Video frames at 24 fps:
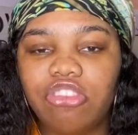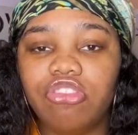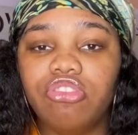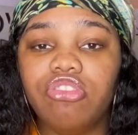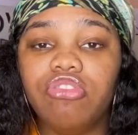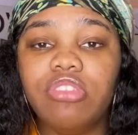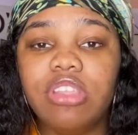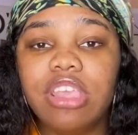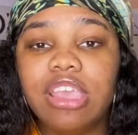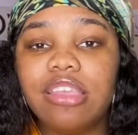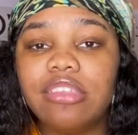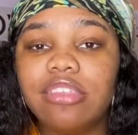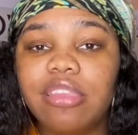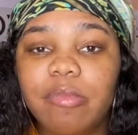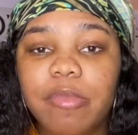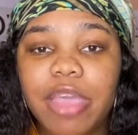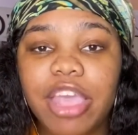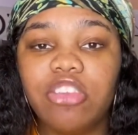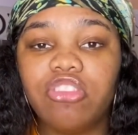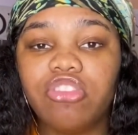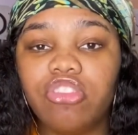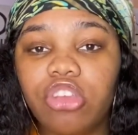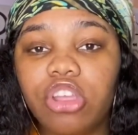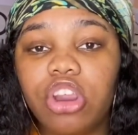You need to make
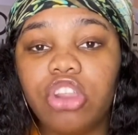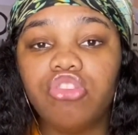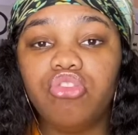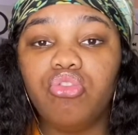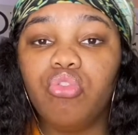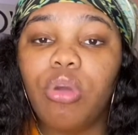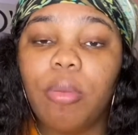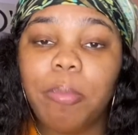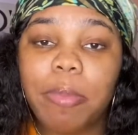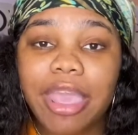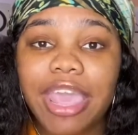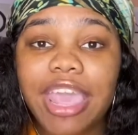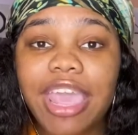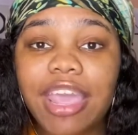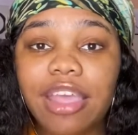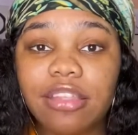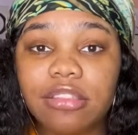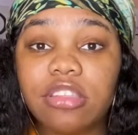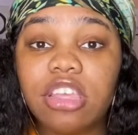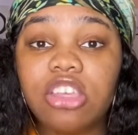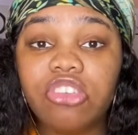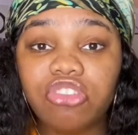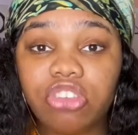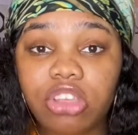sure that you are paying
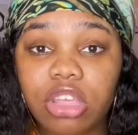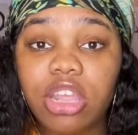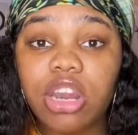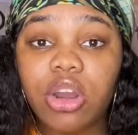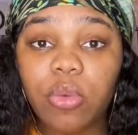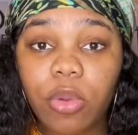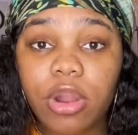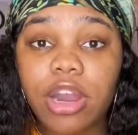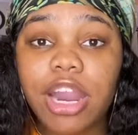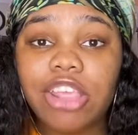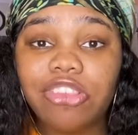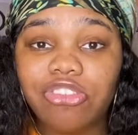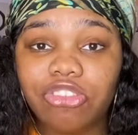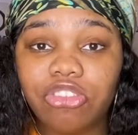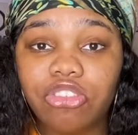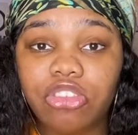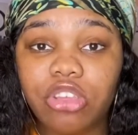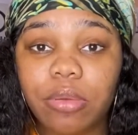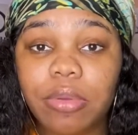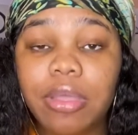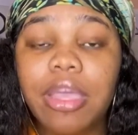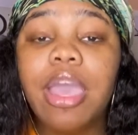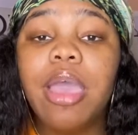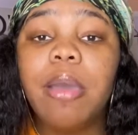attention in a relationship.